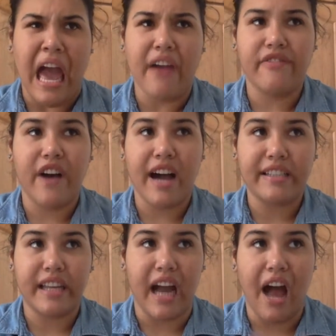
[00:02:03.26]
In fact,
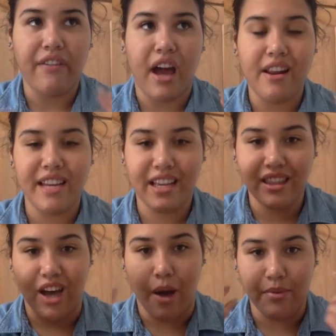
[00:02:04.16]
like I've kind of taken
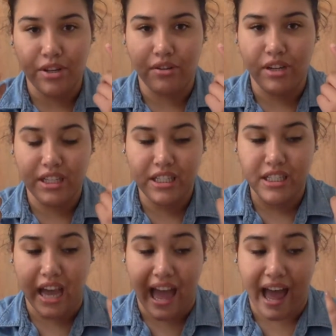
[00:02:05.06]
the opportunity since
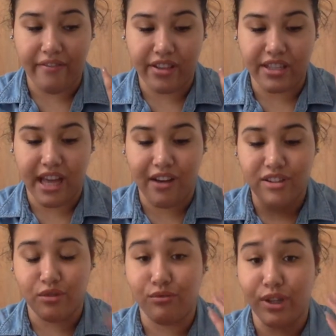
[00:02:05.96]
I have these now
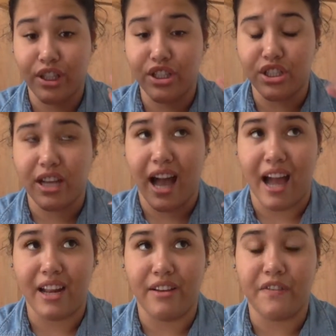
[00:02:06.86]
to really just
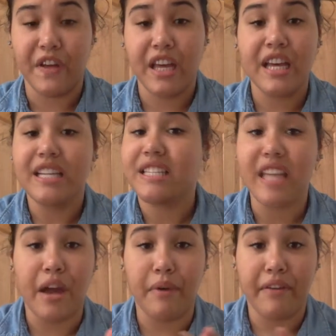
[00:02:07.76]
kind of
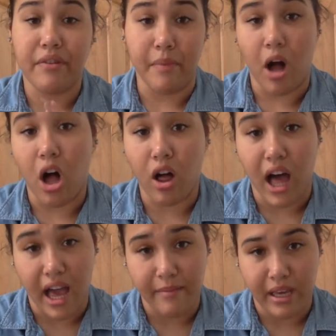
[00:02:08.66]
stay away from all
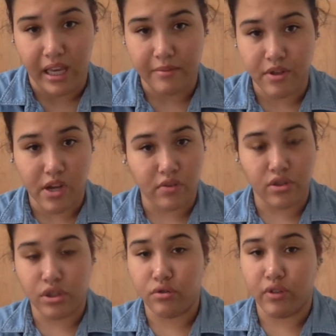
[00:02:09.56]
eye makeup. So I don't
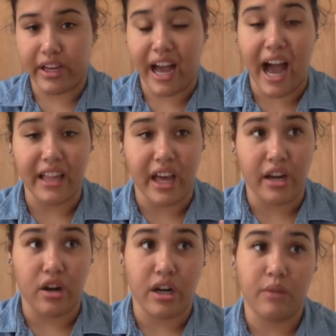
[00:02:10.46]
do like
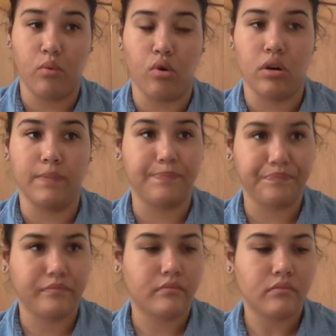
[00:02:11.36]
eyeliner anymore
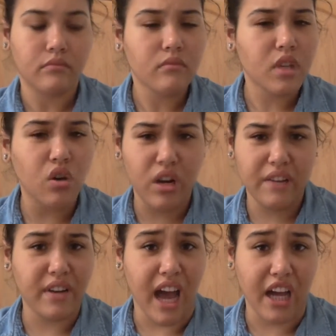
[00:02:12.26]
or
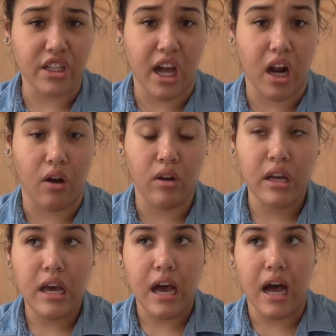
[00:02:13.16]
even eyeshadow,
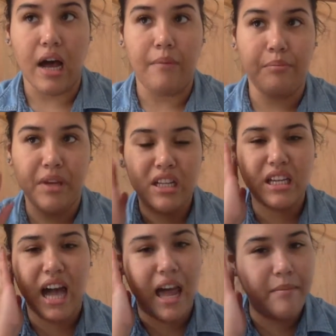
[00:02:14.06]
because
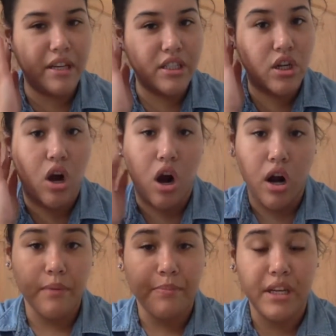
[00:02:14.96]
it kind of makes it
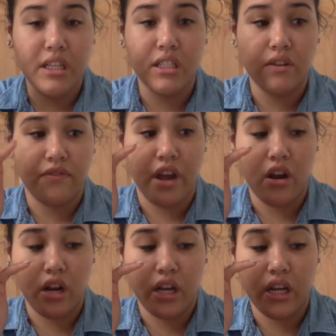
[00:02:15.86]
hard because they're
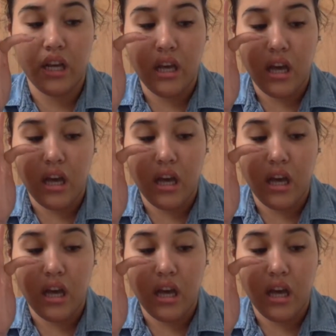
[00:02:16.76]
very